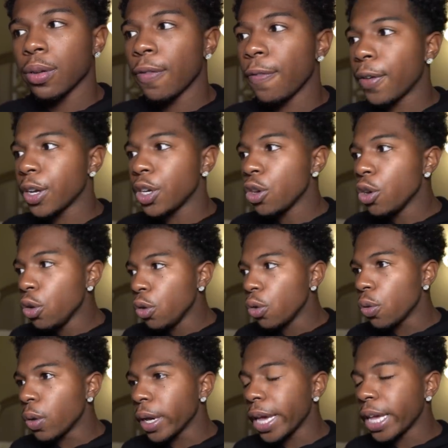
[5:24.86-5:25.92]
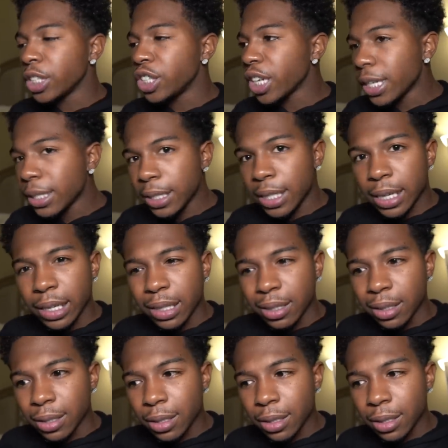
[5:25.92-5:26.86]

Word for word: For you and Justin.